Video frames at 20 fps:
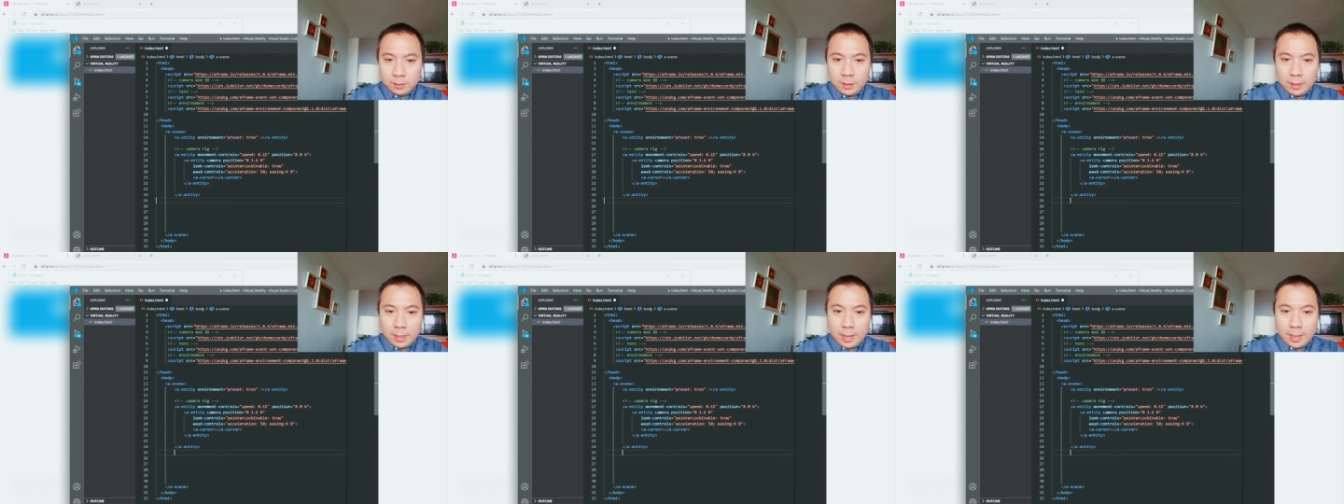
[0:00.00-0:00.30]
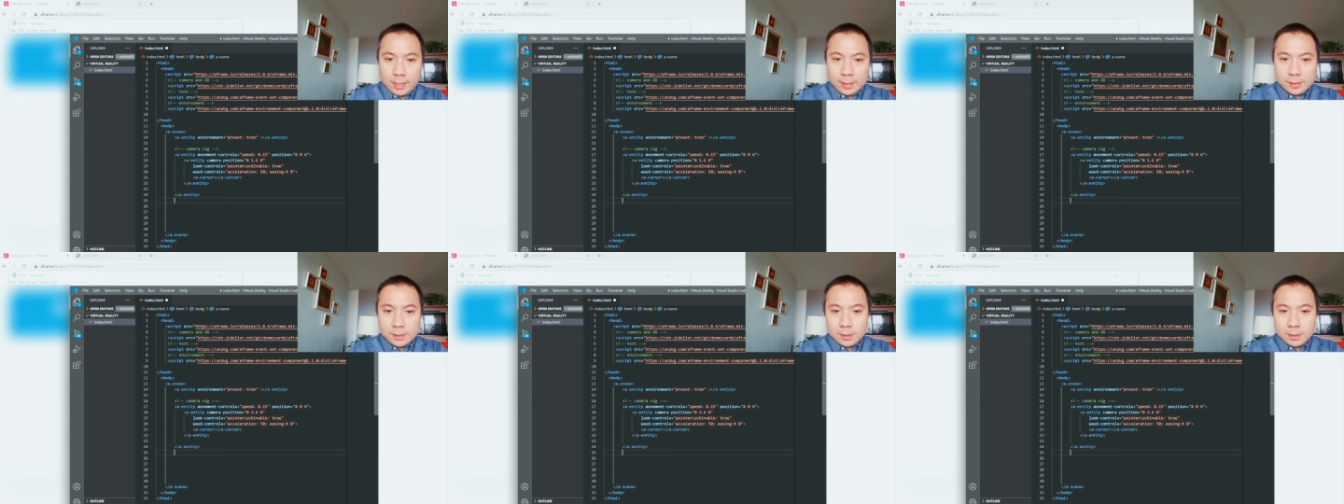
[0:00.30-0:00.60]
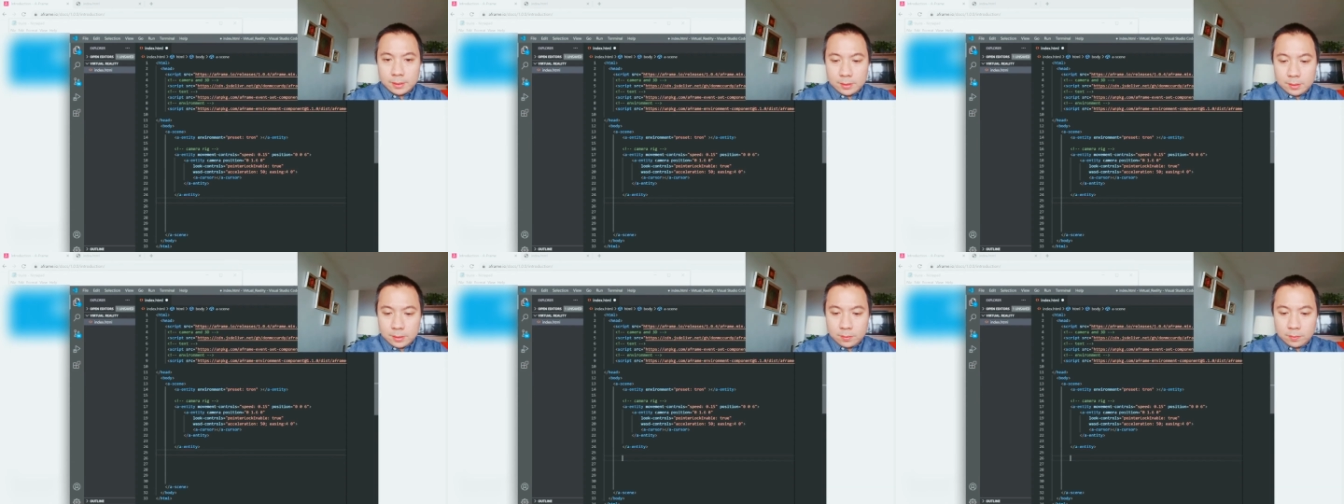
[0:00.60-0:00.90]

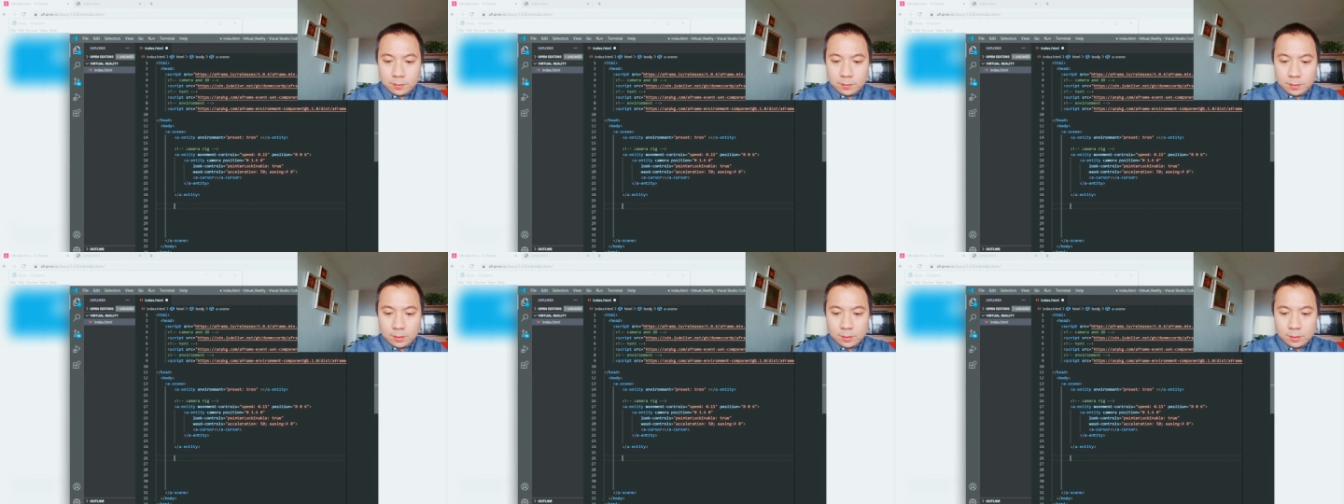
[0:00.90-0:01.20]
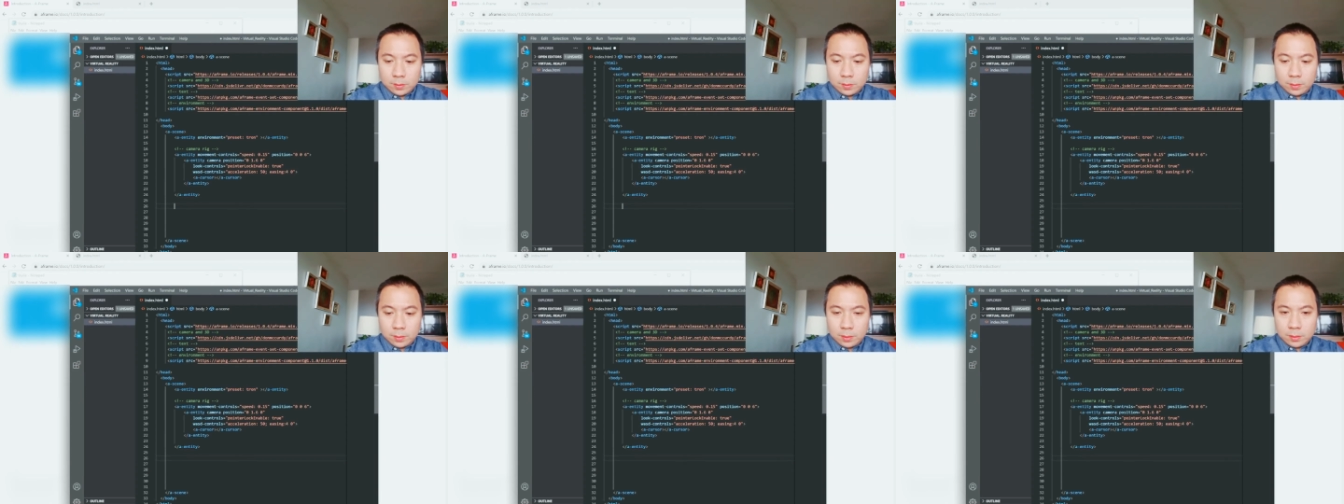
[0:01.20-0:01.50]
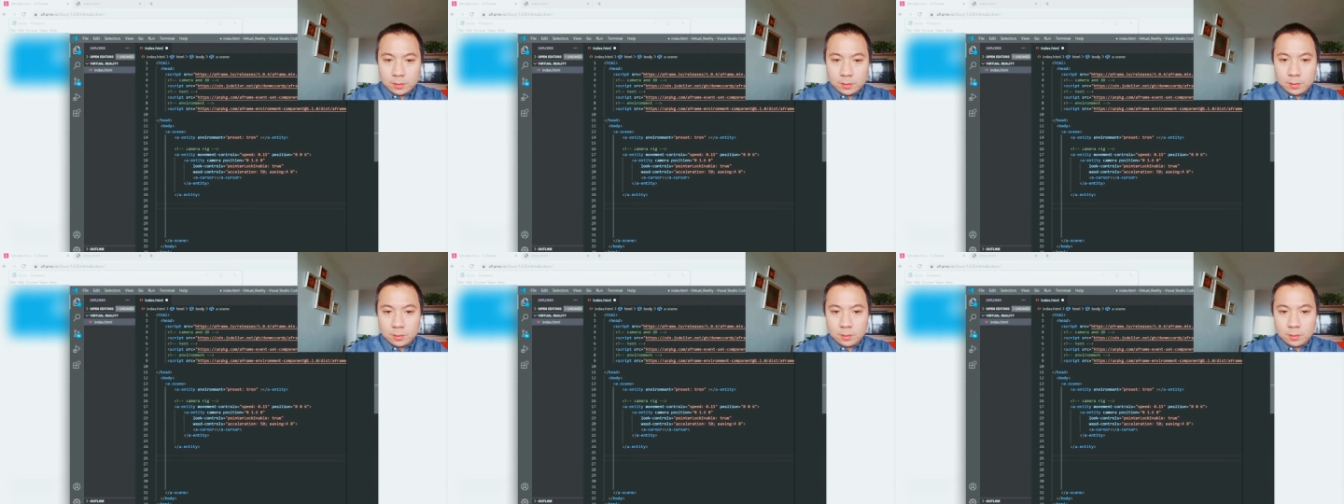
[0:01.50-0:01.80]
assets for this
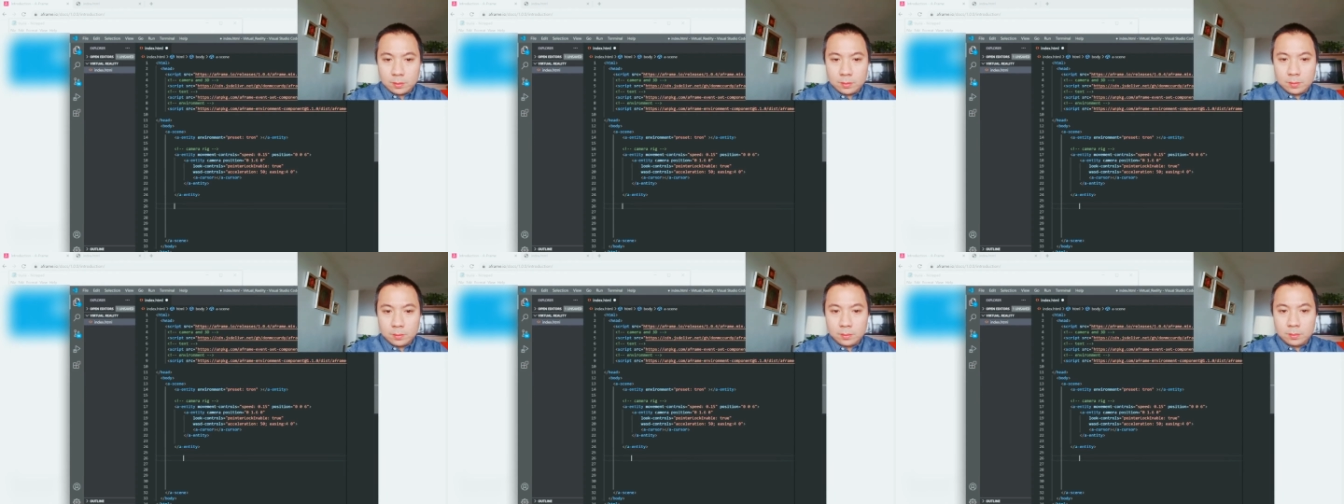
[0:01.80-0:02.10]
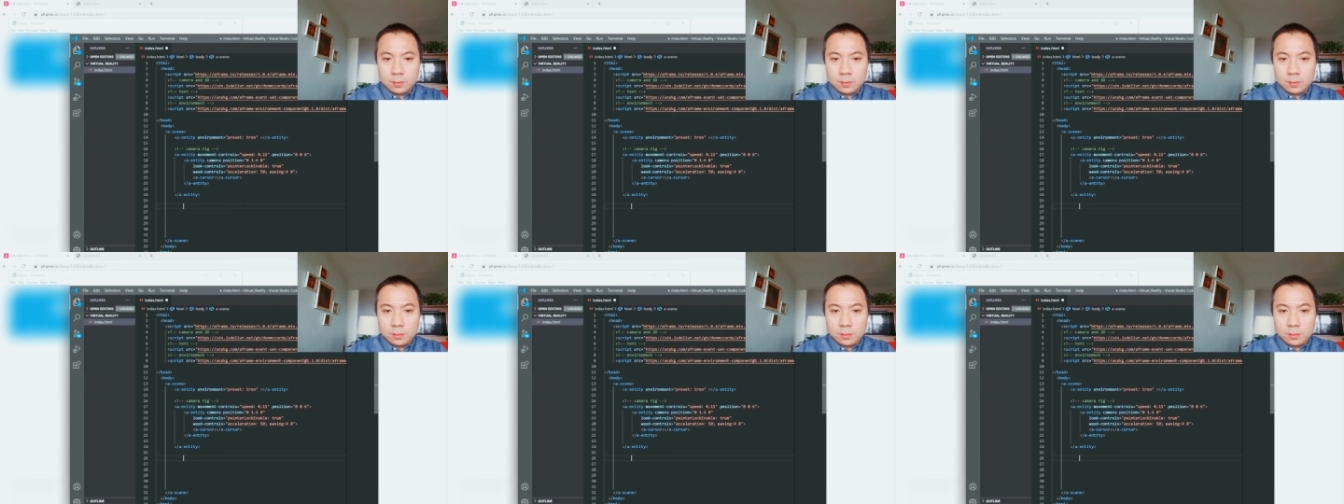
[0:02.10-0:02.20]
one. So